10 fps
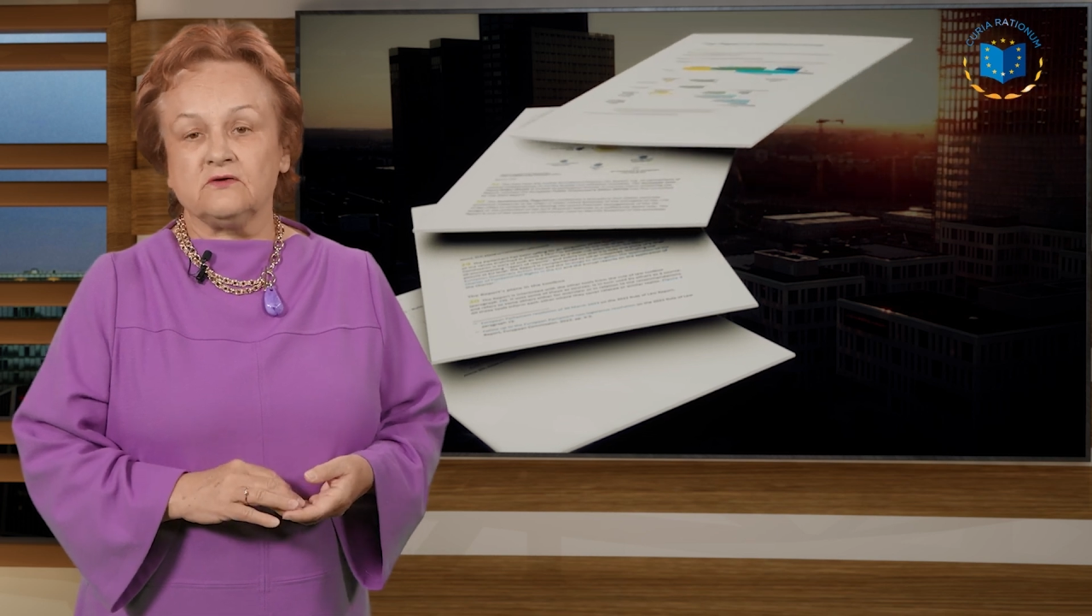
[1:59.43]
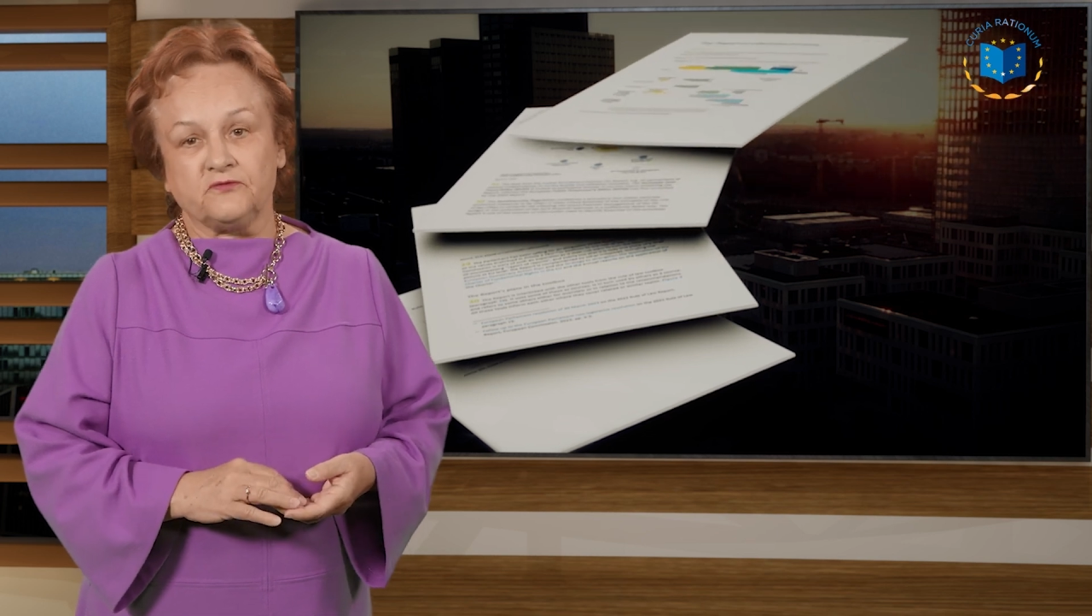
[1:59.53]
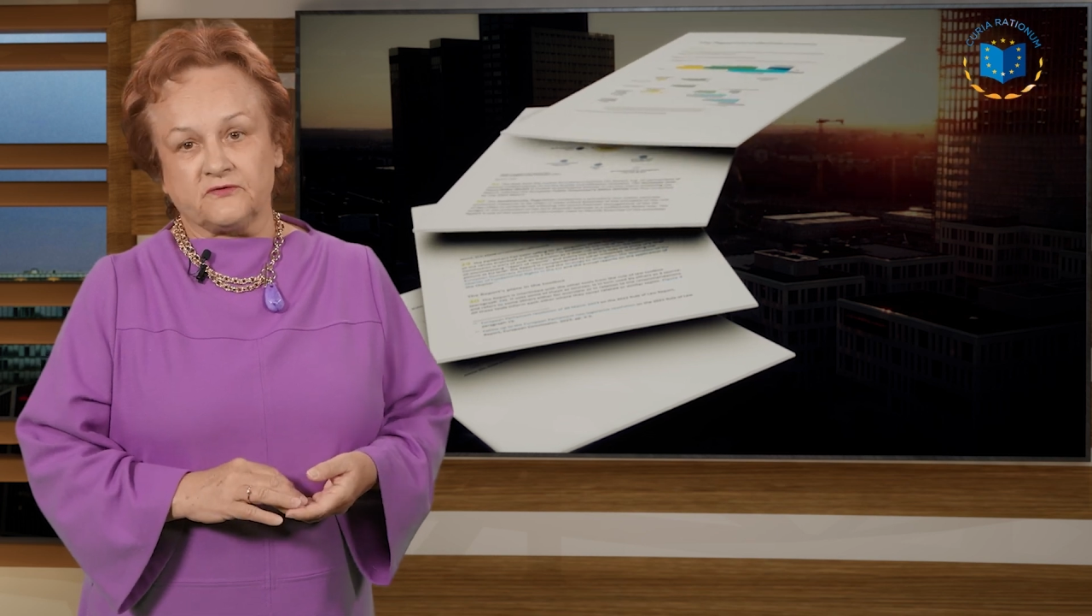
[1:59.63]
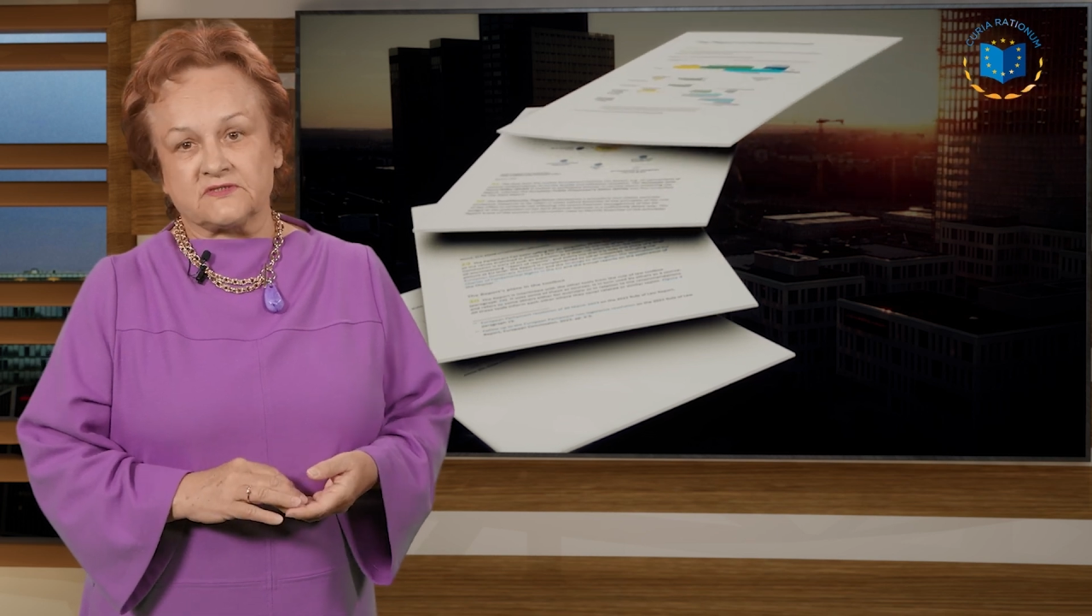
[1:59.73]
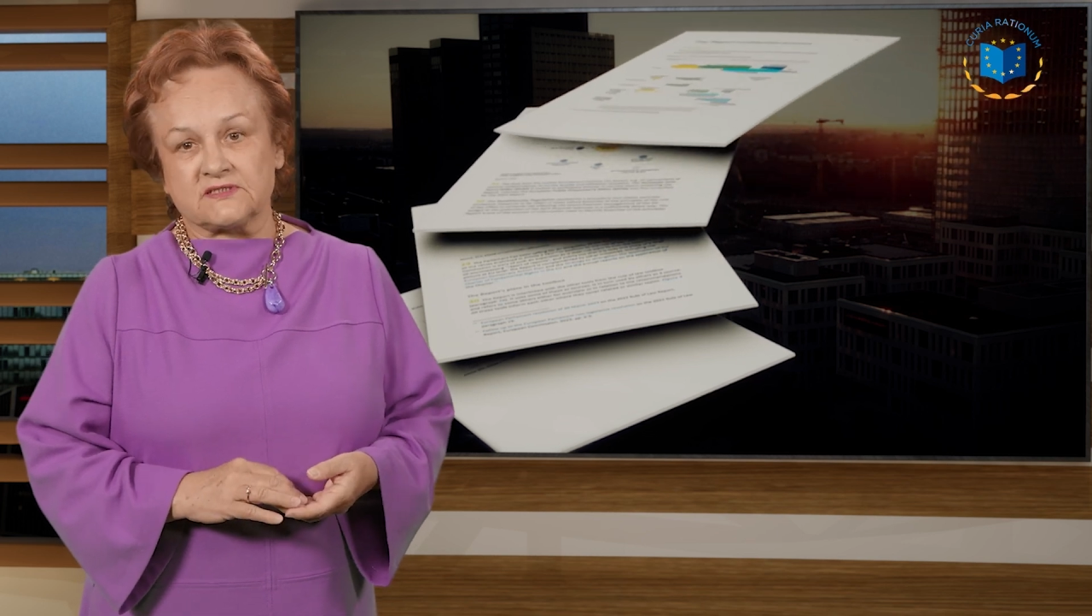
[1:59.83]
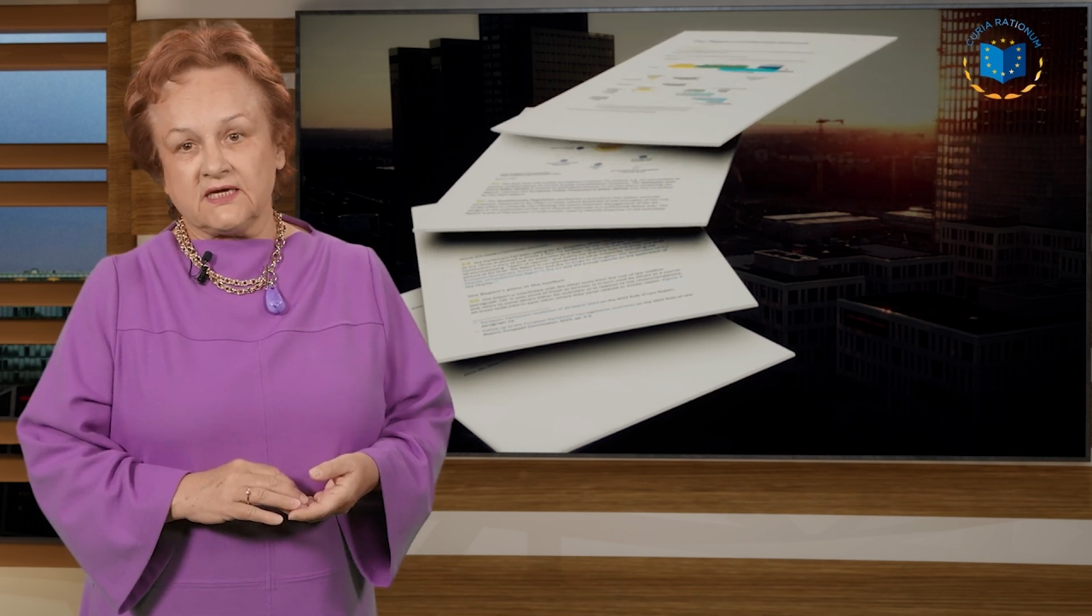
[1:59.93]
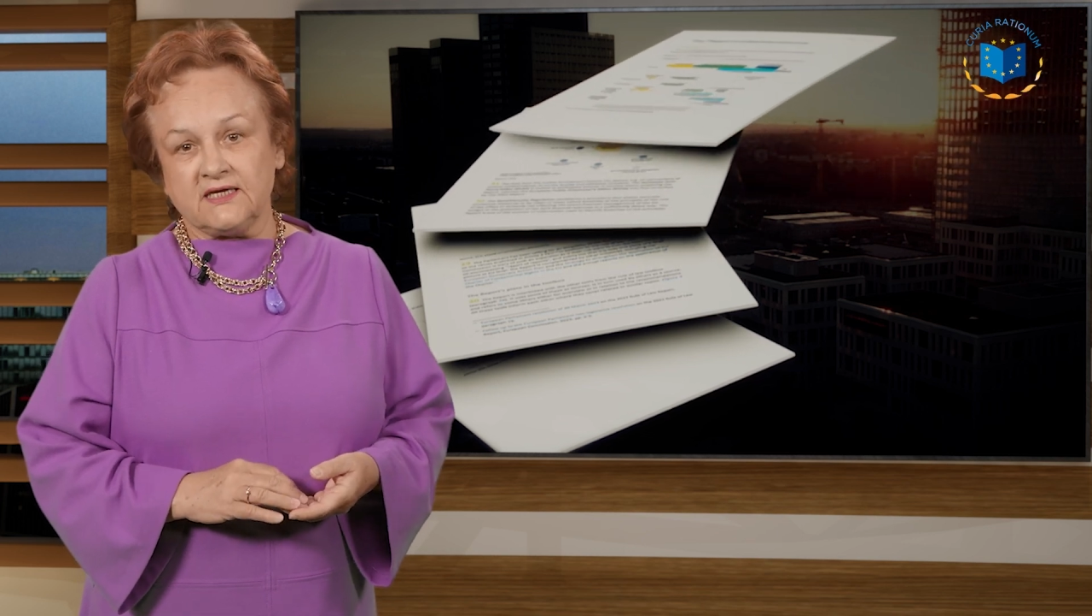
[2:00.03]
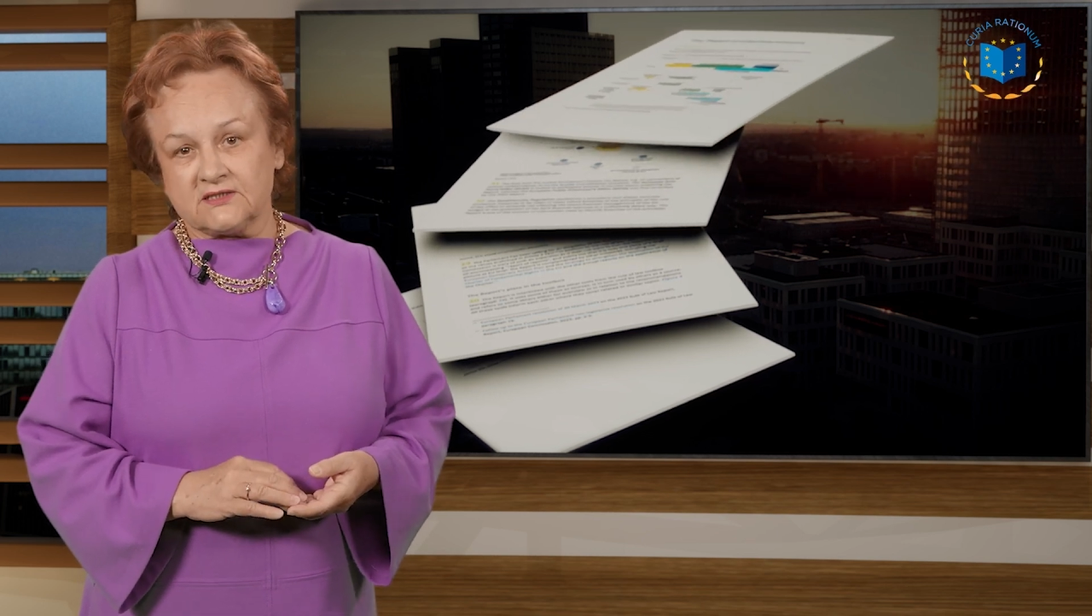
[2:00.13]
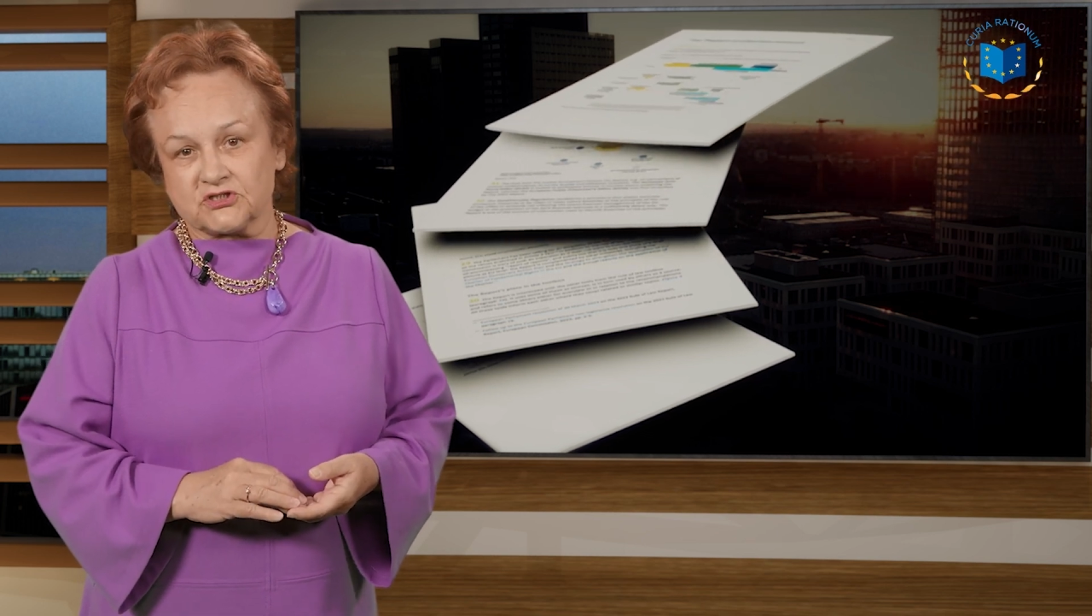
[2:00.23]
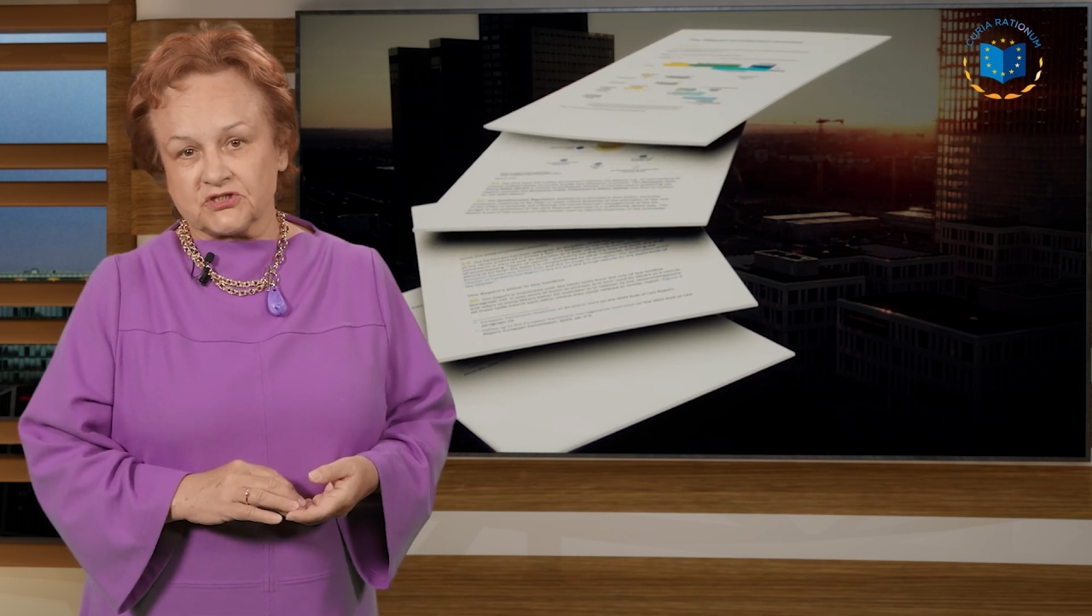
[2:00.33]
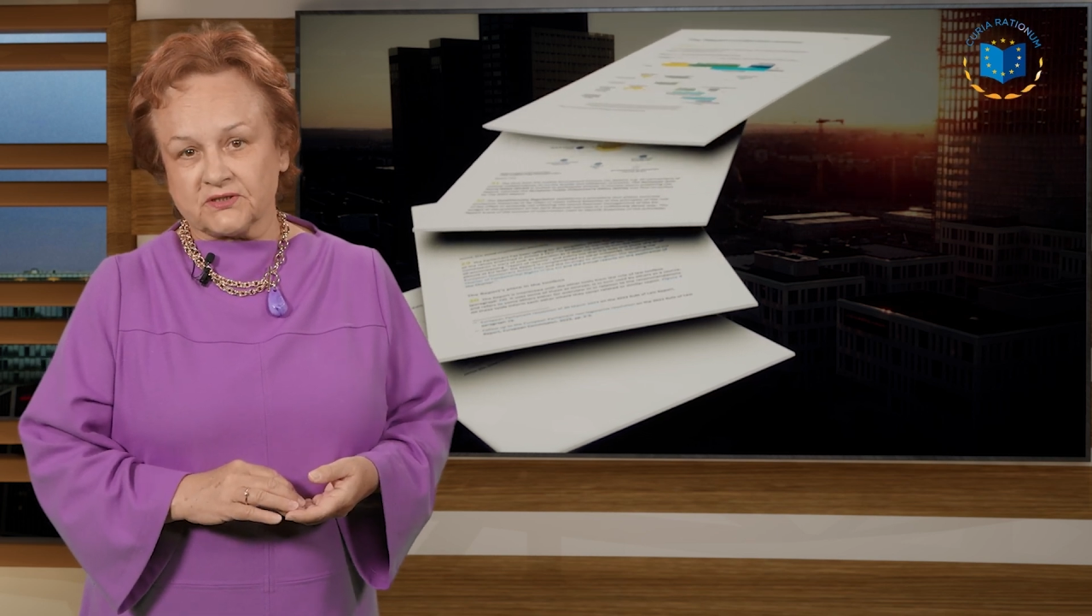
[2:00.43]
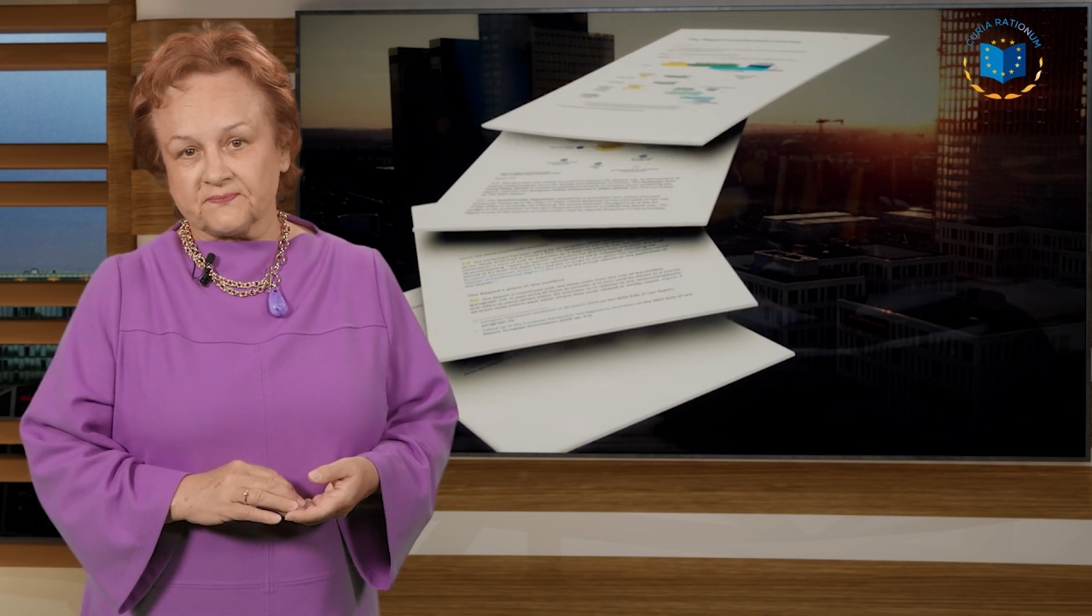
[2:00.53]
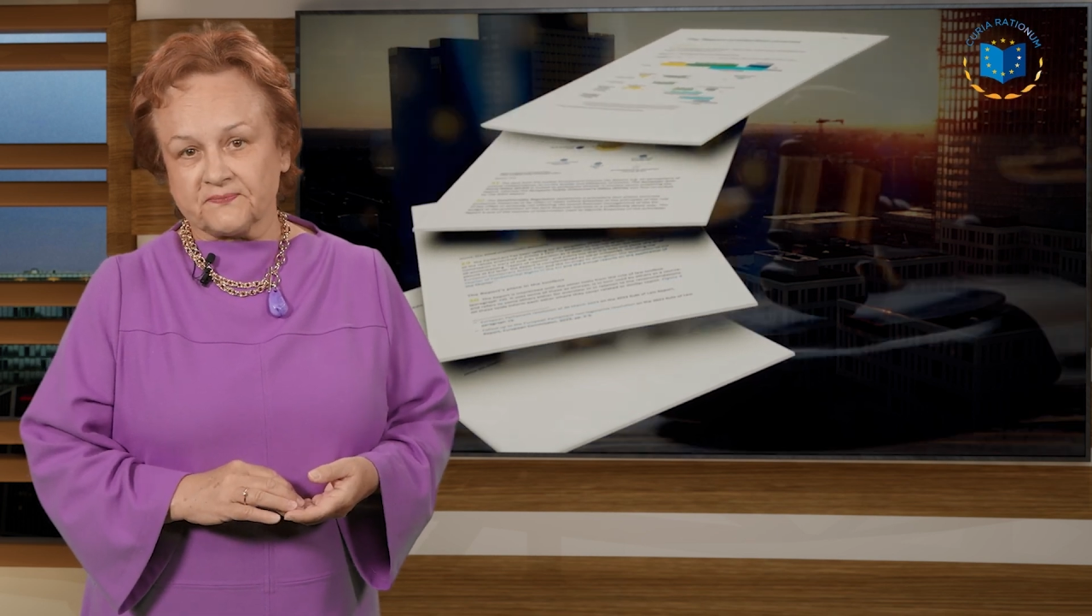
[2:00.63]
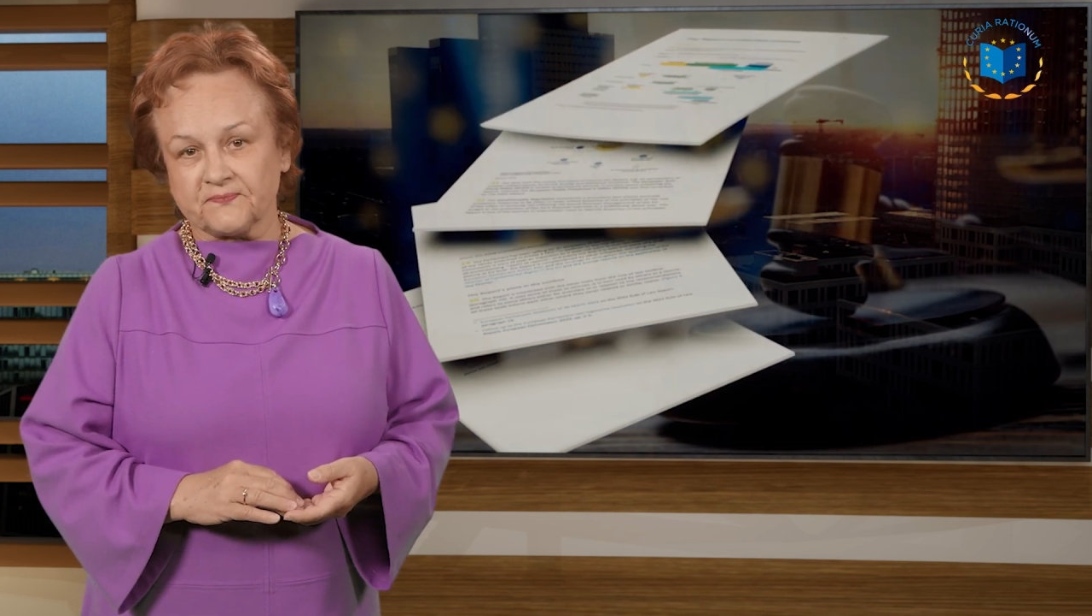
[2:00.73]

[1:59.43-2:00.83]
fifth edition.